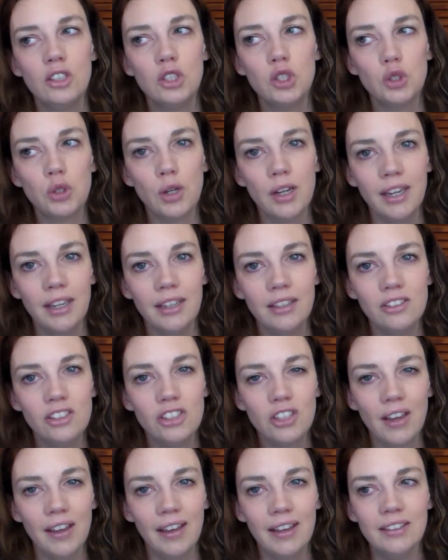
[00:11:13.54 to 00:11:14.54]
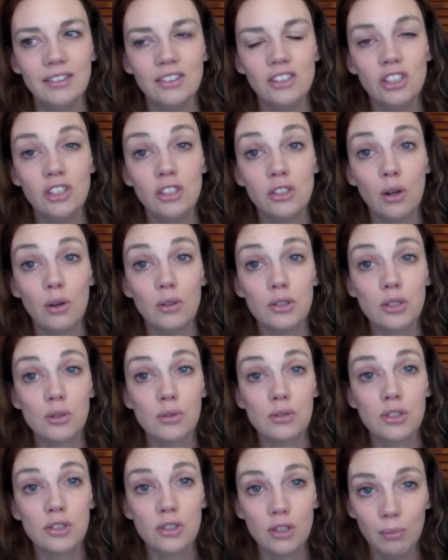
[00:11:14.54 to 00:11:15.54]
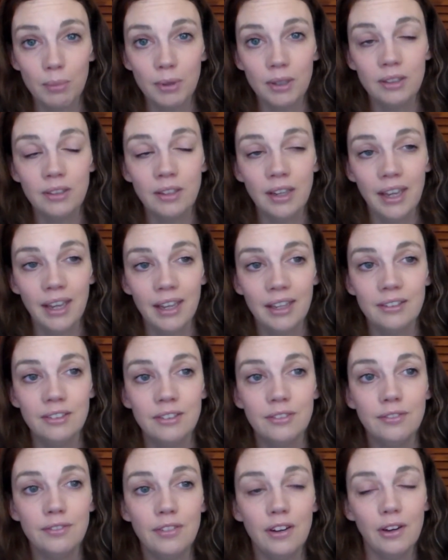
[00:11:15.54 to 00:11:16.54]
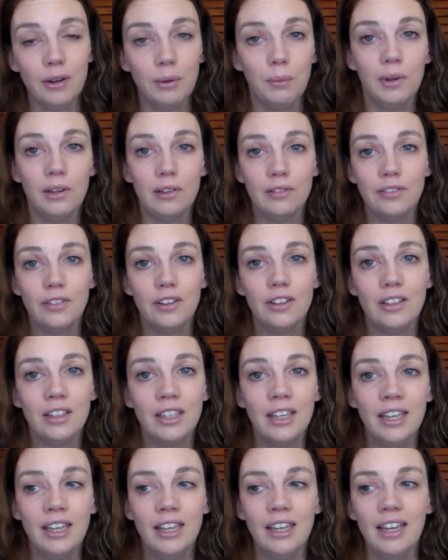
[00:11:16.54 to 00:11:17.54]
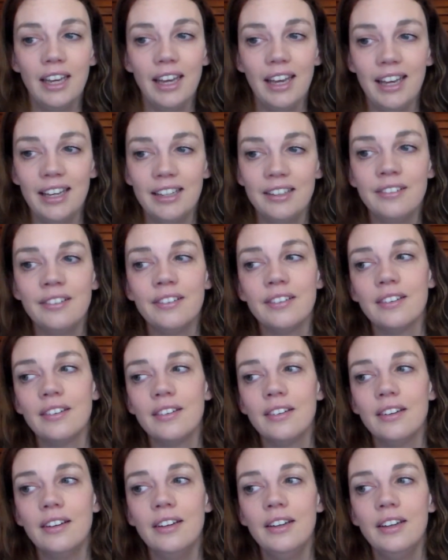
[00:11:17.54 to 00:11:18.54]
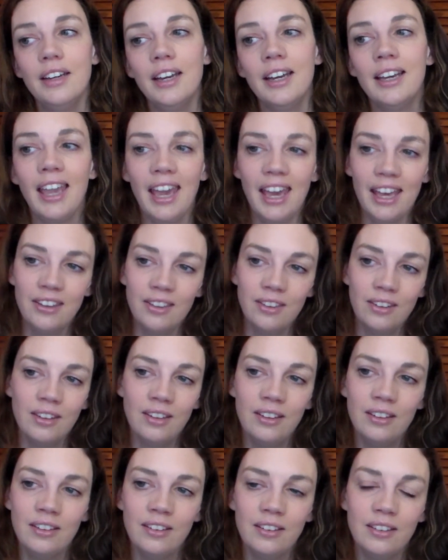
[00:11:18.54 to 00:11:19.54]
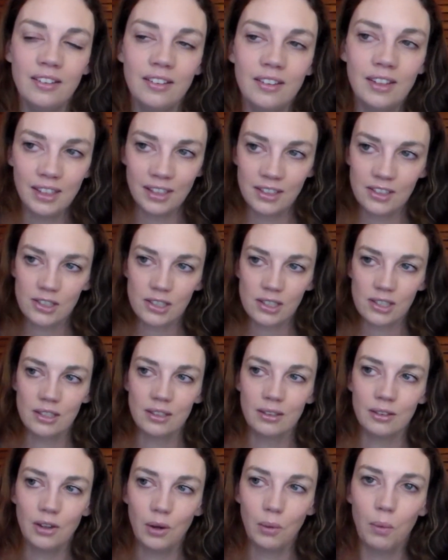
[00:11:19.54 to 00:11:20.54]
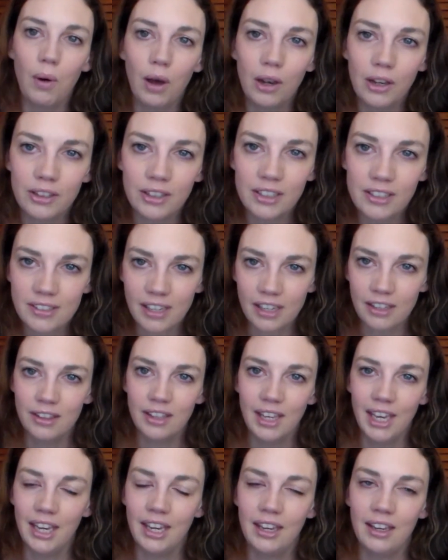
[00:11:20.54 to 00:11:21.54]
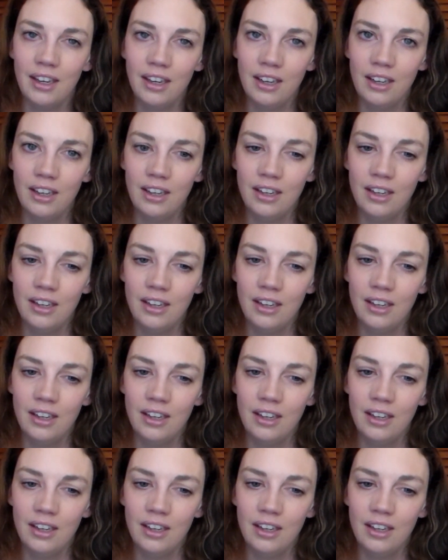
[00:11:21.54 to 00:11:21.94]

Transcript: strange, and she's also stubborn and very willful. And again, these qualities I think